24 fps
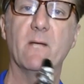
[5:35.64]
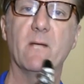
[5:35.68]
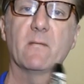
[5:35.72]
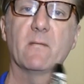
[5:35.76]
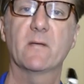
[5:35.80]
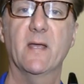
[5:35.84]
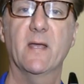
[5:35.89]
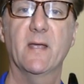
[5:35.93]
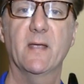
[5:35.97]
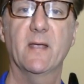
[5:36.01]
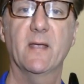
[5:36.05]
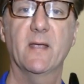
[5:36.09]

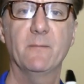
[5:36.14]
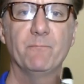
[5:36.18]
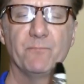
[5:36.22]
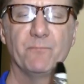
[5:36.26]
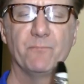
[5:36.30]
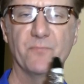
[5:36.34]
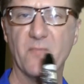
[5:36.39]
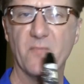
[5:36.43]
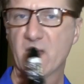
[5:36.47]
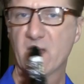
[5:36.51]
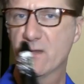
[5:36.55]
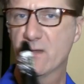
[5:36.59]
Okay,
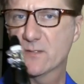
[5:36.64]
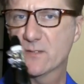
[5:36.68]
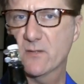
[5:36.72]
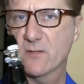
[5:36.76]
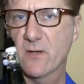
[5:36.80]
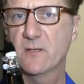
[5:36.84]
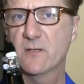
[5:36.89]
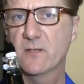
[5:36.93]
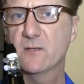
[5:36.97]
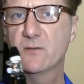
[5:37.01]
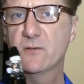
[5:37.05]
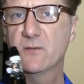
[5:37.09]
so I
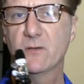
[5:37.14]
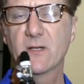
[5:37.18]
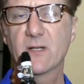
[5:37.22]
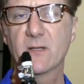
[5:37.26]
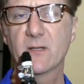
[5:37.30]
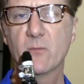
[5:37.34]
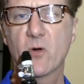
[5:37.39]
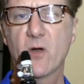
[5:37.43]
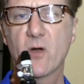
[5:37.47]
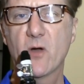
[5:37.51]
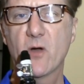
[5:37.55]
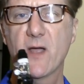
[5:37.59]
could do a
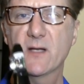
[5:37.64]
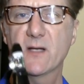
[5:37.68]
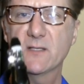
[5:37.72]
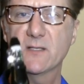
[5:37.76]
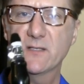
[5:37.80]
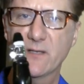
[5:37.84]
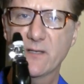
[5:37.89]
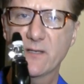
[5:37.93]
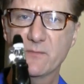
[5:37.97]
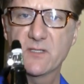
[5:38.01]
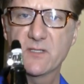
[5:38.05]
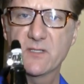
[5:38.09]
little more
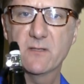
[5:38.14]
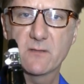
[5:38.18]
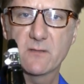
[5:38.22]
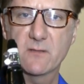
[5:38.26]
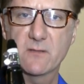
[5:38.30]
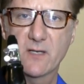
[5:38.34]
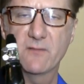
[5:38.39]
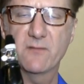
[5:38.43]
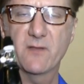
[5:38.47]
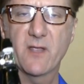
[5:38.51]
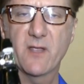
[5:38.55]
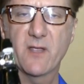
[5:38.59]
accent. I'm still
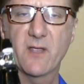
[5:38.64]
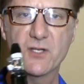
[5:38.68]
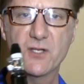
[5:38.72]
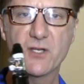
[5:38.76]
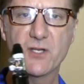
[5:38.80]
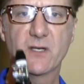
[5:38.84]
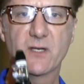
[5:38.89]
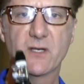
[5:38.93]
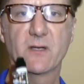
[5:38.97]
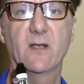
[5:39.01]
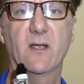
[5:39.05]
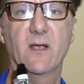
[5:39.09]
kind of
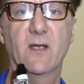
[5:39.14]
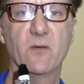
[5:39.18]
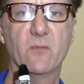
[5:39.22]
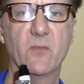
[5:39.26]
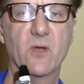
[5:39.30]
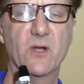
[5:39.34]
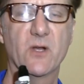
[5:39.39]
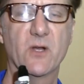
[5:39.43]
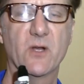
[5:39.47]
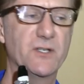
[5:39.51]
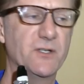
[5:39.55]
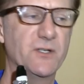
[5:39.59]
gauging how
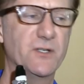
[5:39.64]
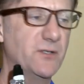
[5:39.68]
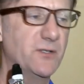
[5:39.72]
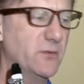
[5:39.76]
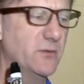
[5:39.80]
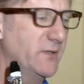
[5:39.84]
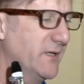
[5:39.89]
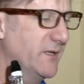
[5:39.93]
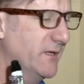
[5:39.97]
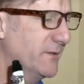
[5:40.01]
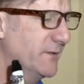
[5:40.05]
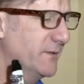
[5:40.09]
much to do
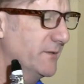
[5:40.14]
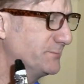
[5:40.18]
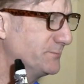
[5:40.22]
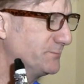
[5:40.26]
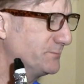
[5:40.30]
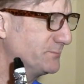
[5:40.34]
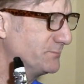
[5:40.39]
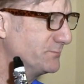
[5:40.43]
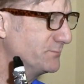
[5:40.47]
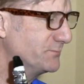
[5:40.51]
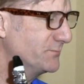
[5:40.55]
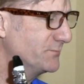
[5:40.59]
in
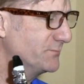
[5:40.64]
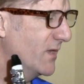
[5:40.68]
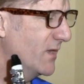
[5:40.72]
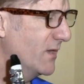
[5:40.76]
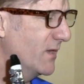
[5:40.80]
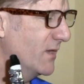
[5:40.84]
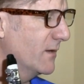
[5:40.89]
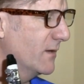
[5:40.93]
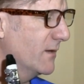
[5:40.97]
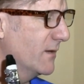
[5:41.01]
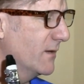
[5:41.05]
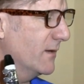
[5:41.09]

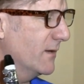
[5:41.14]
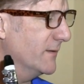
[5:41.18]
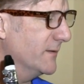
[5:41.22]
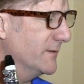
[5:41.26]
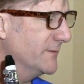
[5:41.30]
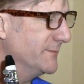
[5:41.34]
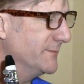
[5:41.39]
there.